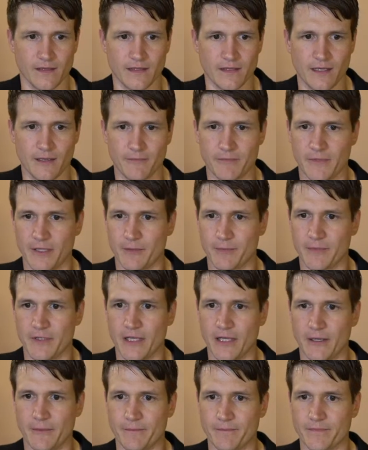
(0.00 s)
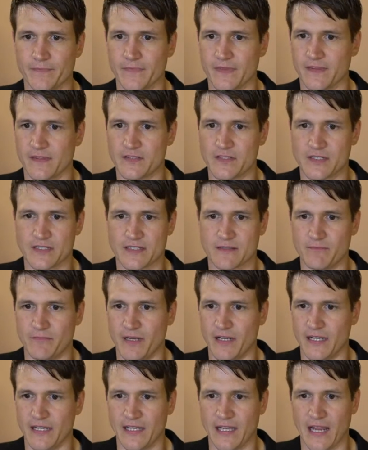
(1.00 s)
Yep, yep, yep. Just
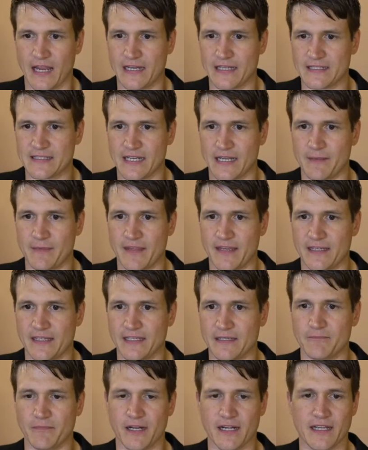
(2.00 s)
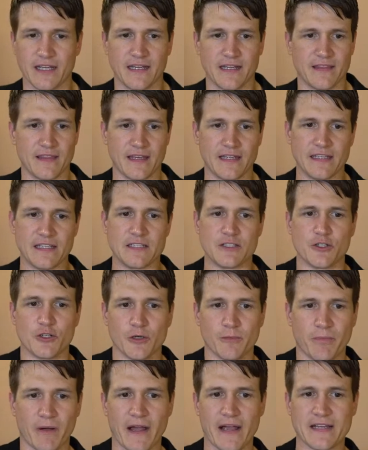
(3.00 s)
money. Anytime they need money, they need you
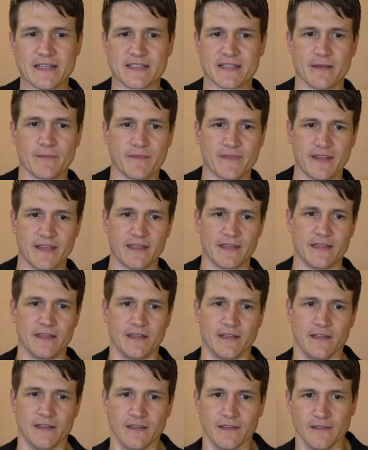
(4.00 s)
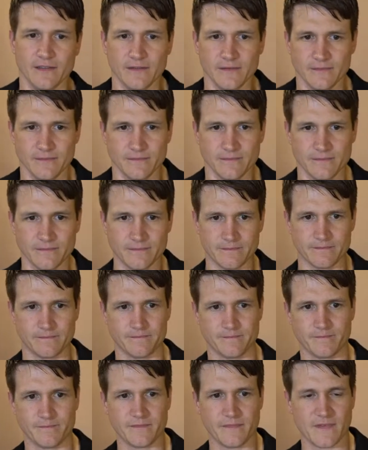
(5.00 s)
to buy something.
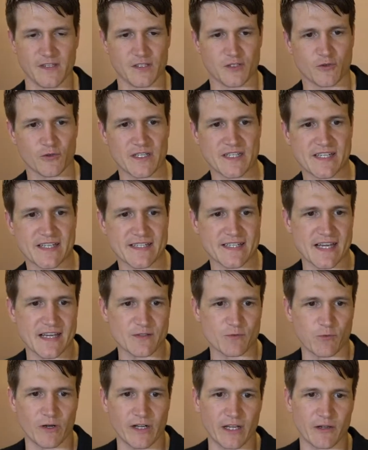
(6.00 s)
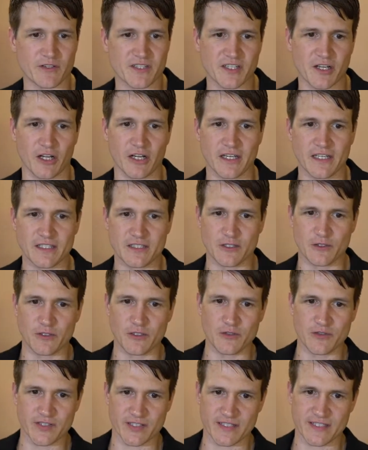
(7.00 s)
Teresa says, when I was talking to
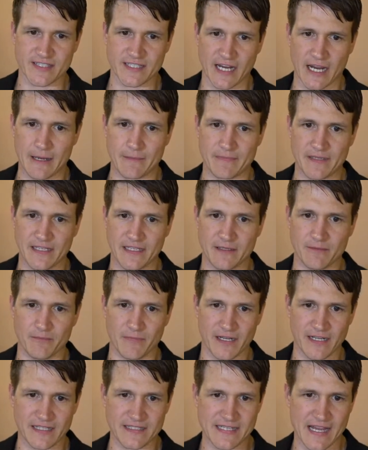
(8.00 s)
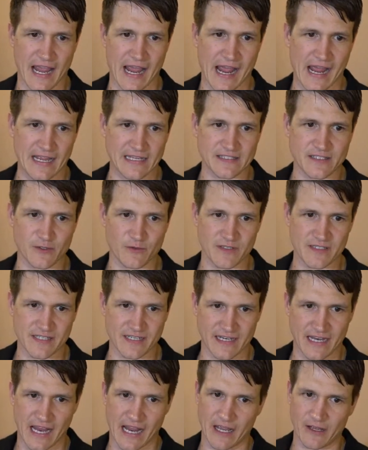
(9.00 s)
uses Skype needed money to add to his
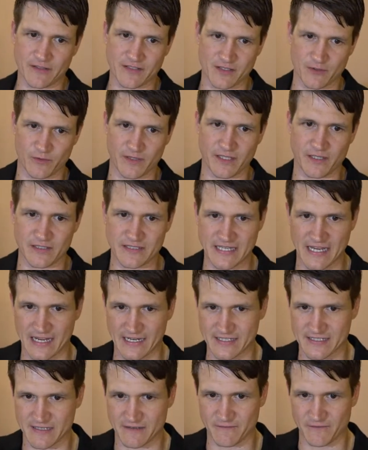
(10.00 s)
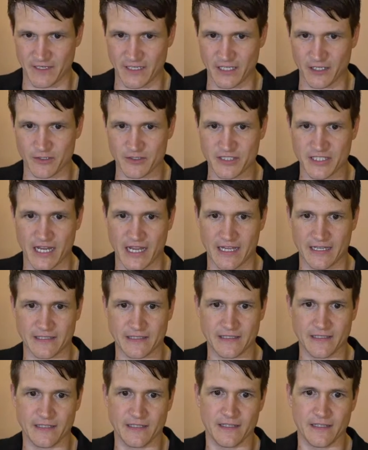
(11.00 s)
account so he could text and video chat.